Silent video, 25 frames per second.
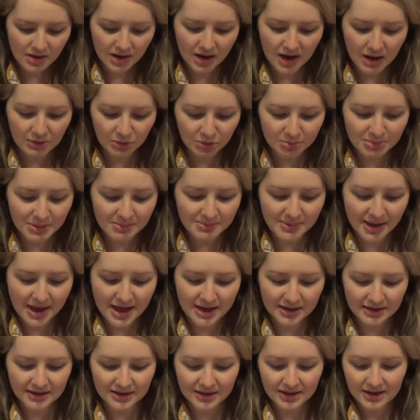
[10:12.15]
I will be
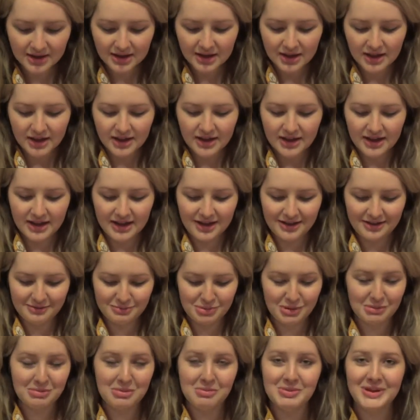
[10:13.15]
back
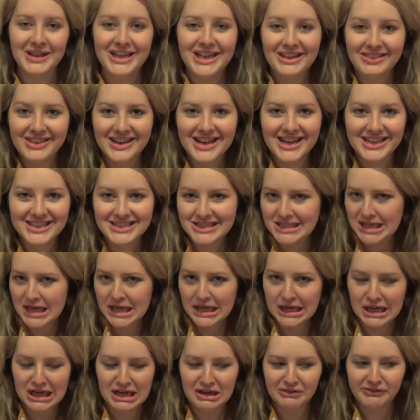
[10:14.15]
probably in the next
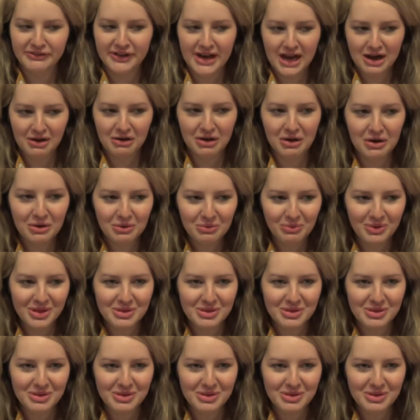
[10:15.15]
like half an hour